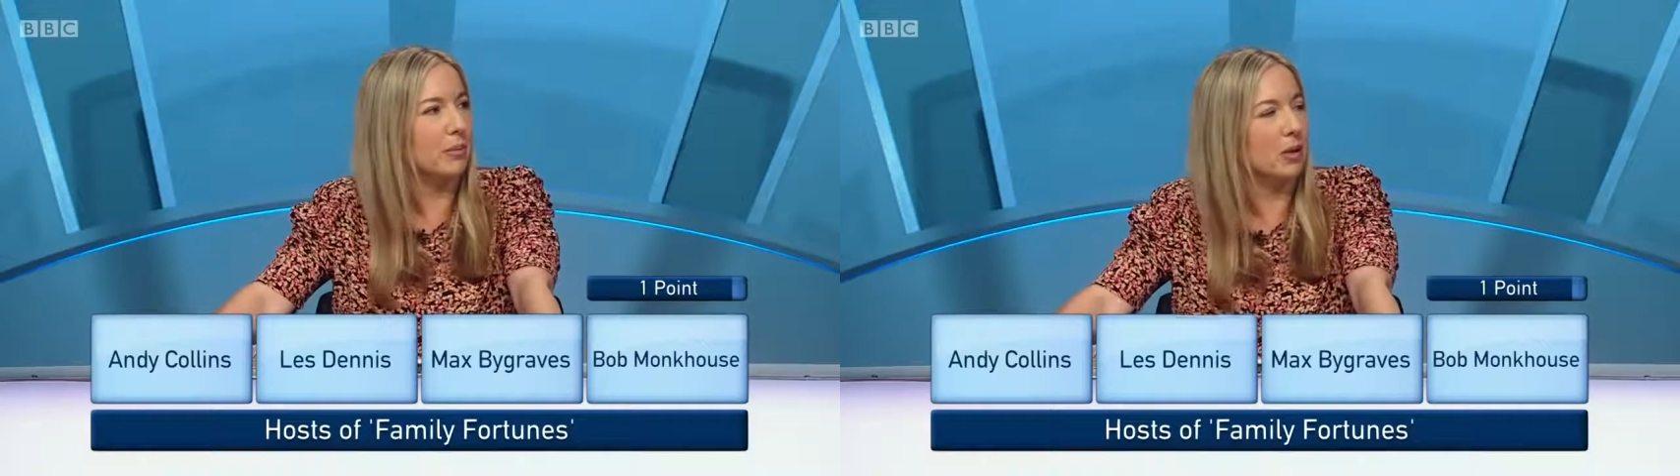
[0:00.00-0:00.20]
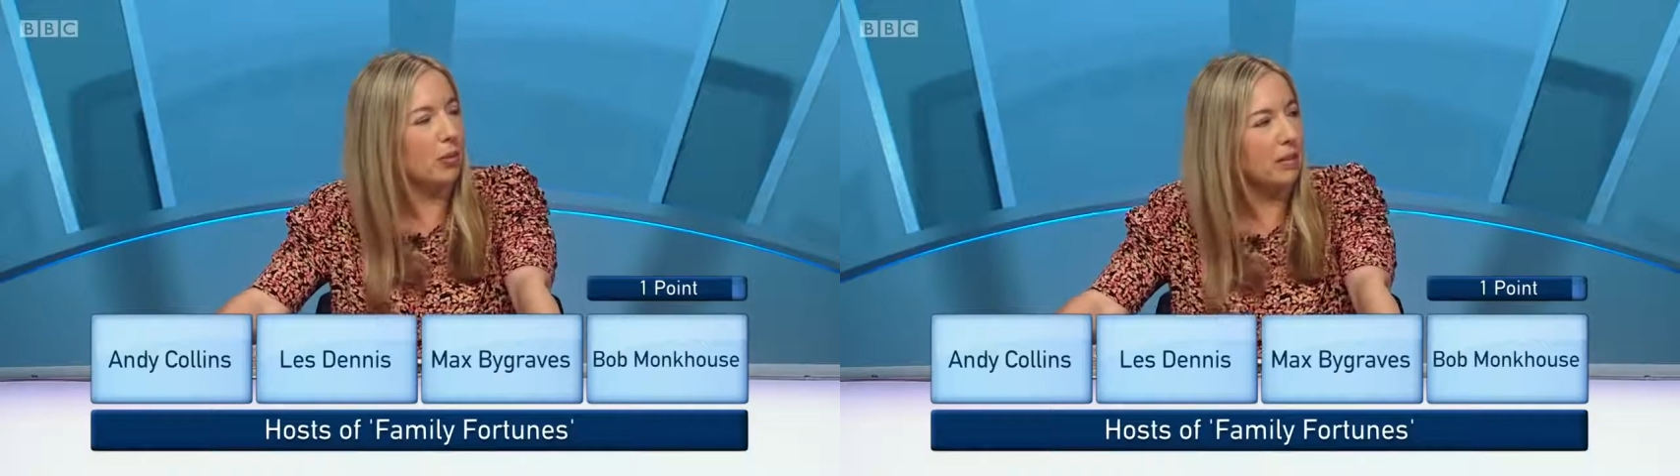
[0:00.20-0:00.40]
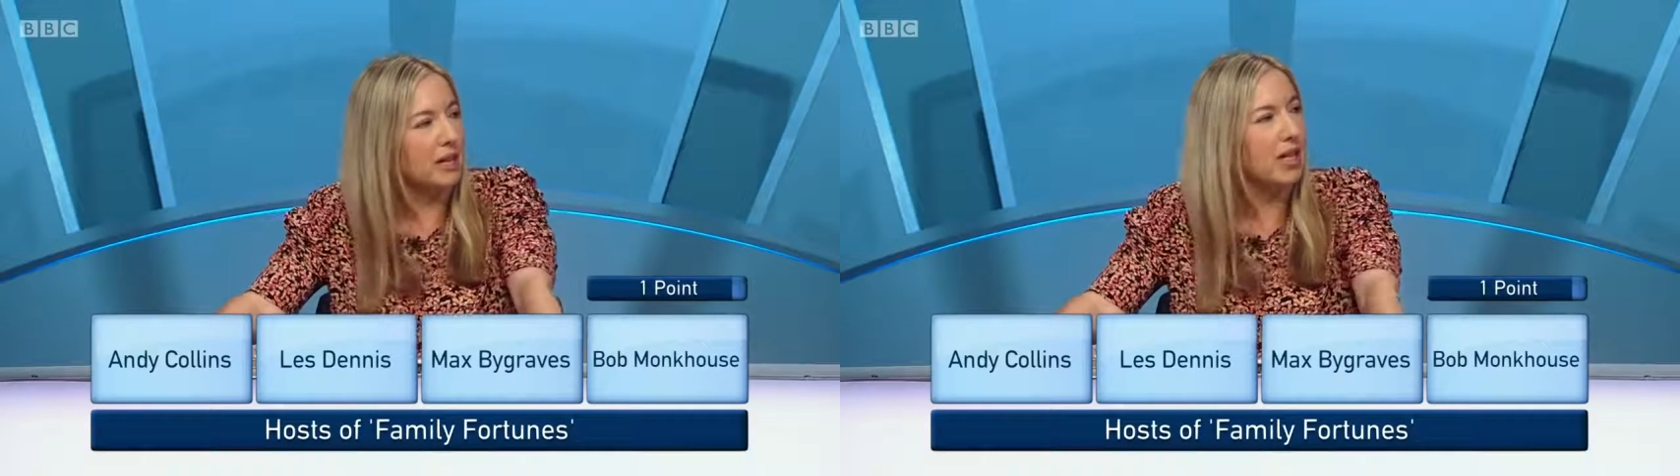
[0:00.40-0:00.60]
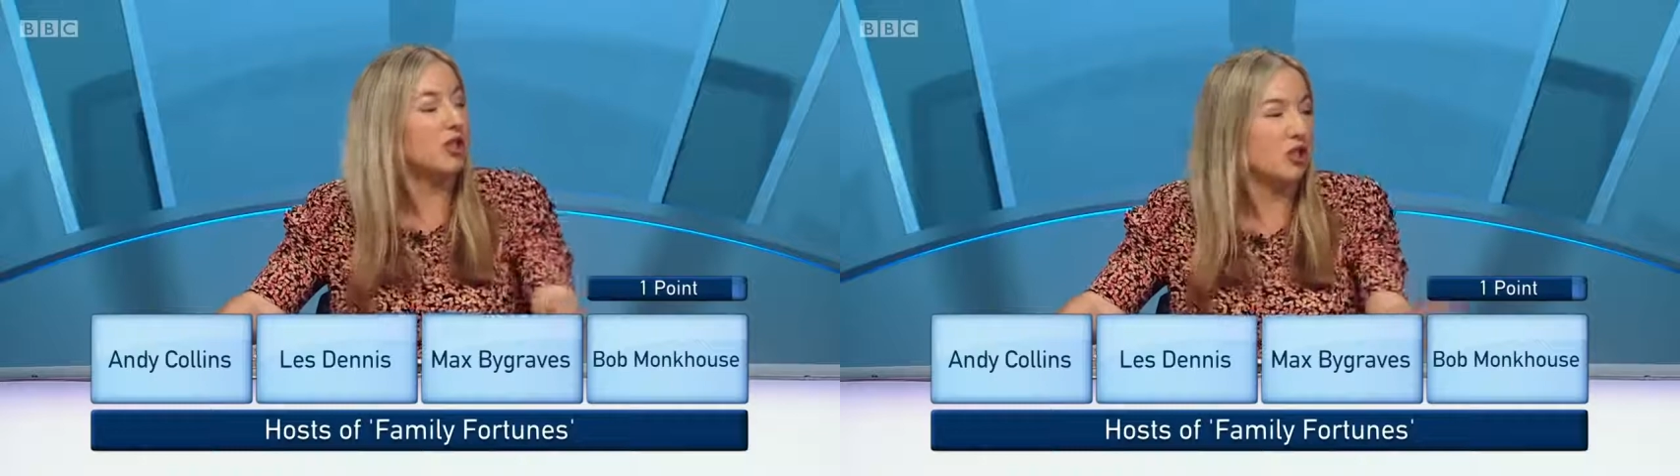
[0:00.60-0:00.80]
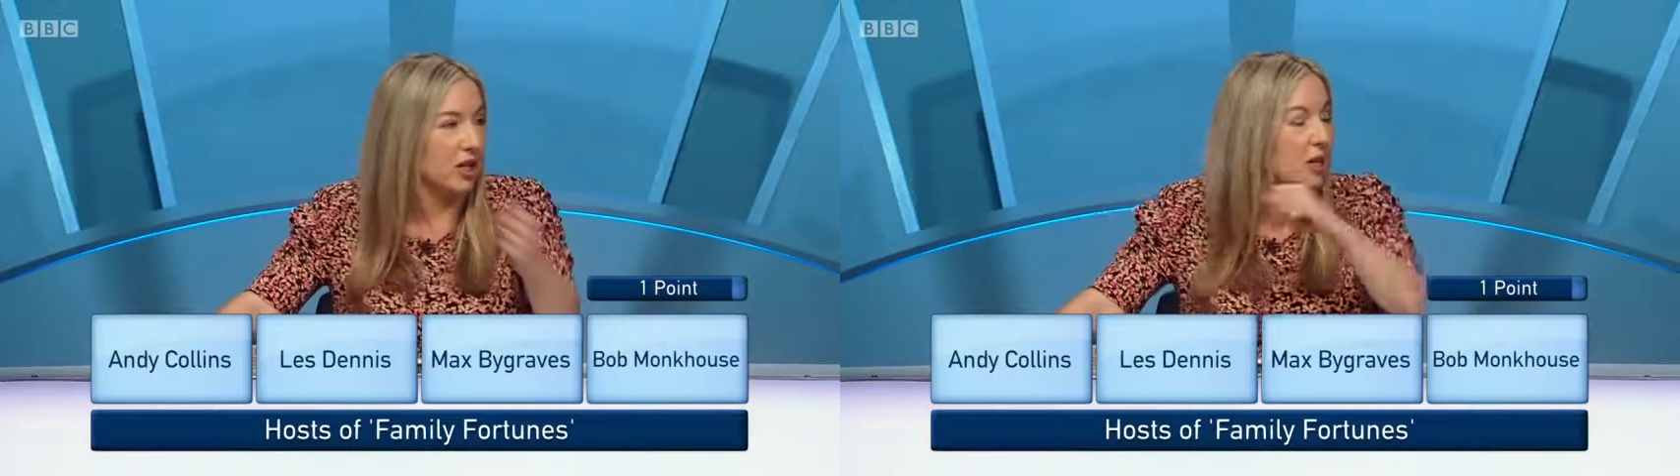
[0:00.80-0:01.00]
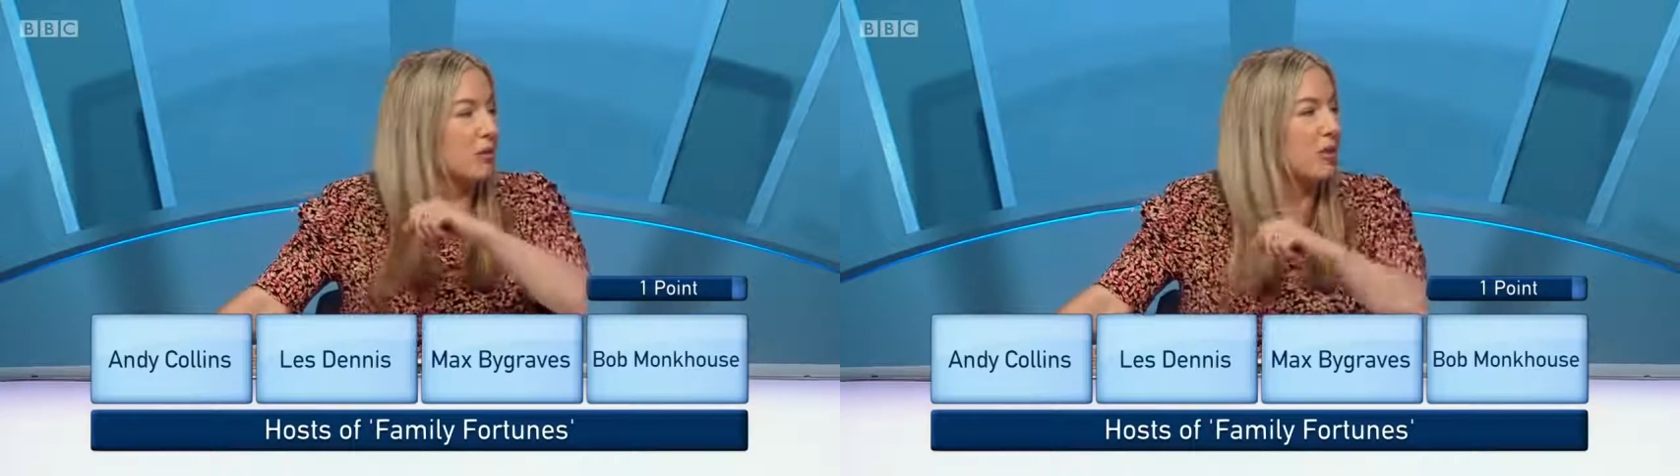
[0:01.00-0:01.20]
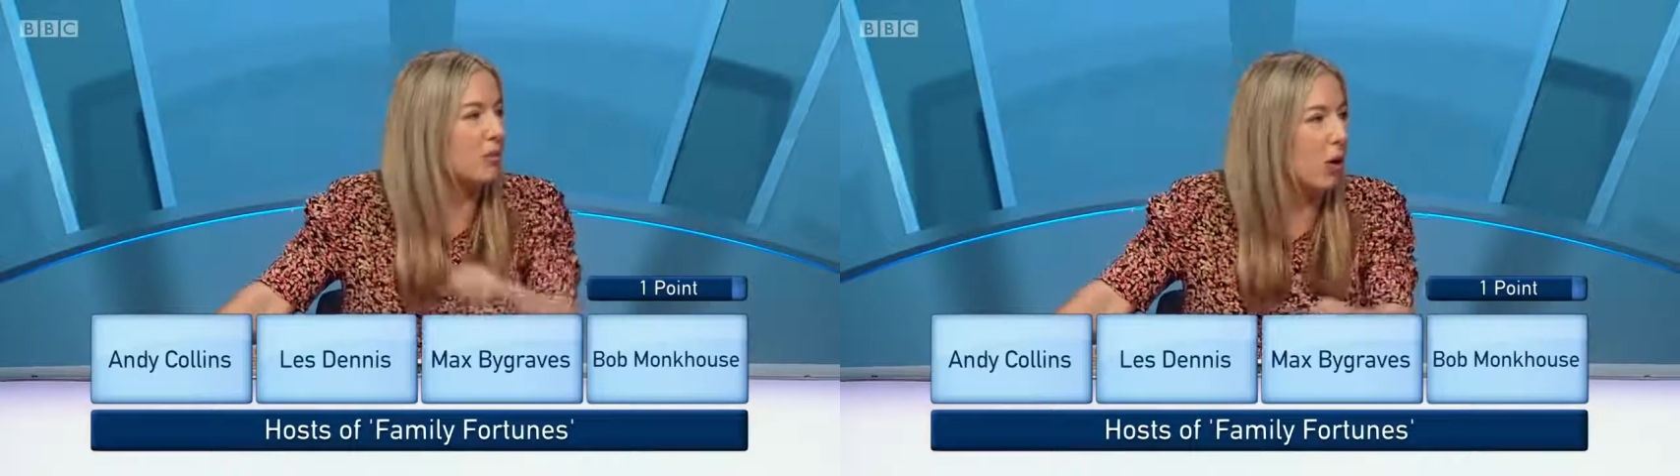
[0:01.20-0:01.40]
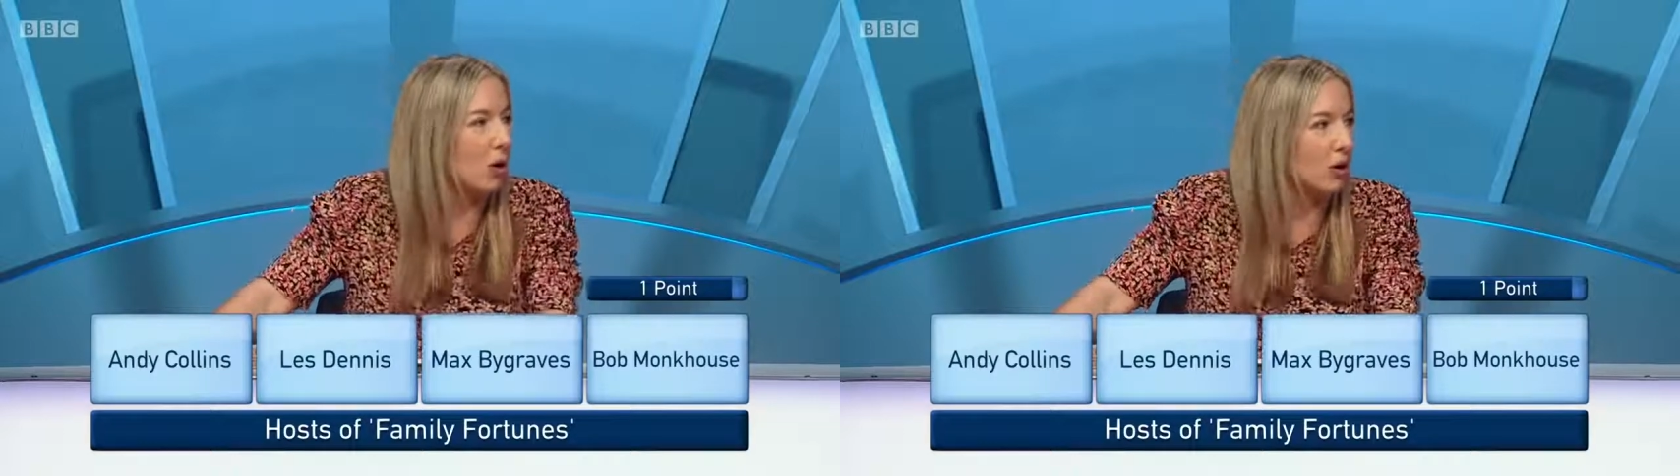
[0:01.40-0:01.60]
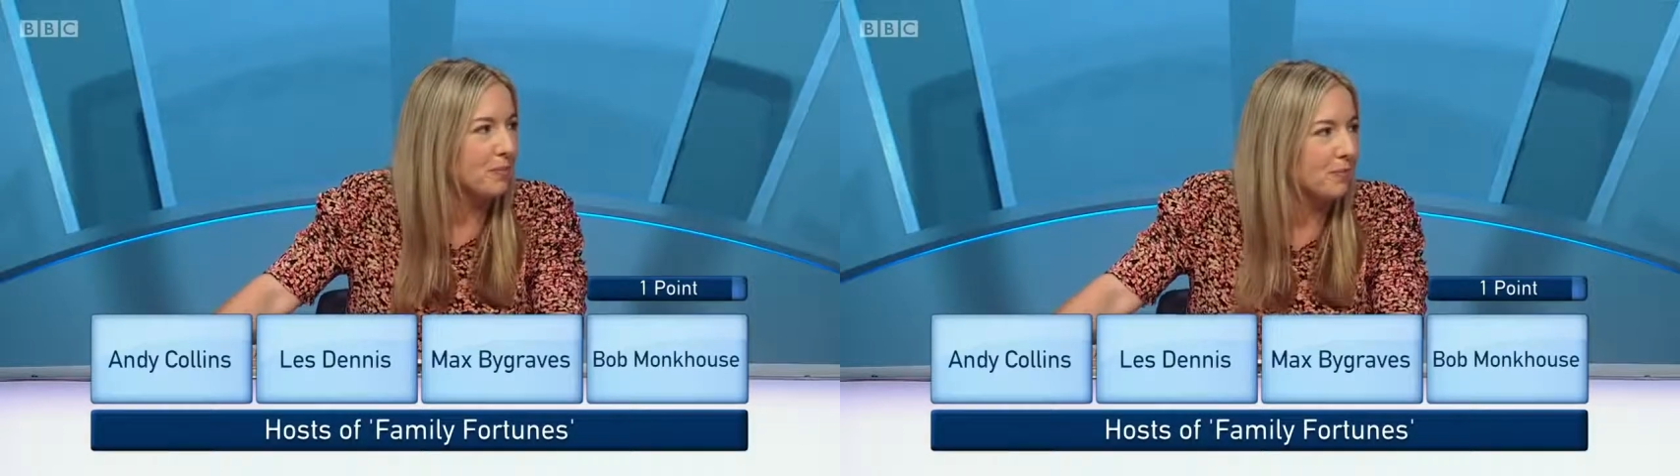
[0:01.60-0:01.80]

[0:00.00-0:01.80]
Monopoly, Jacob Rees-Mogg.